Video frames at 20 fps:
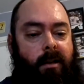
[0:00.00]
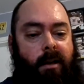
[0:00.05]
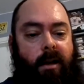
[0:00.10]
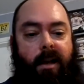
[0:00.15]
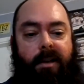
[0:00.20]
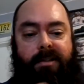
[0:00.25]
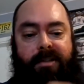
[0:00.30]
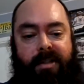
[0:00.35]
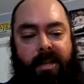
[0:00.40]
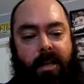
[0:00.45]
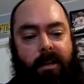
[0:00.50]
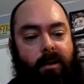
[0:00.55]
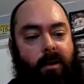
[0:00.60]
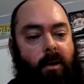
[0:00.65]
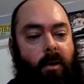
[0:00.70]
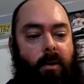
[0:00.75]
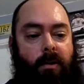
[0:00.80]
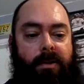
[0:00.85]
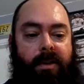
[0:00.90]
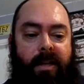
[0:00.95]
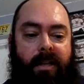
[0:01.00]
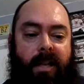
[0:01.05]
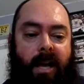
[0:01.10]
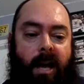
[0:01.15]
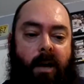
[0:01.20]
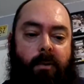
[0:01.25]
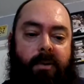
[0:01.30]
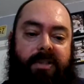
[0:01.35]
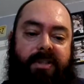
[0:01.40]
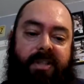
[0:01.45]
I'll sand the whole thing
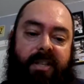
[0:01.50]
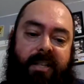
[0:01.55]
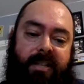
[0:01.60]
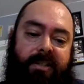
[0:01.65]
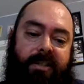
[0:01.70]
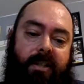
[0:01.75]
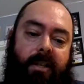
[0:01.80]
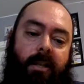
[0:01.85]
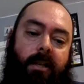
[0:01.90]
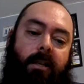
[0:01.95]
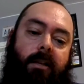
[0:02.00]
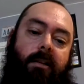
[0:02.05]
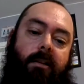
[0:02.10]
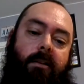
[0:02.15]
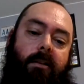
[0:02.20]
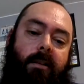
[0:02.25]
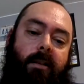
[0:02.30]
down with 60.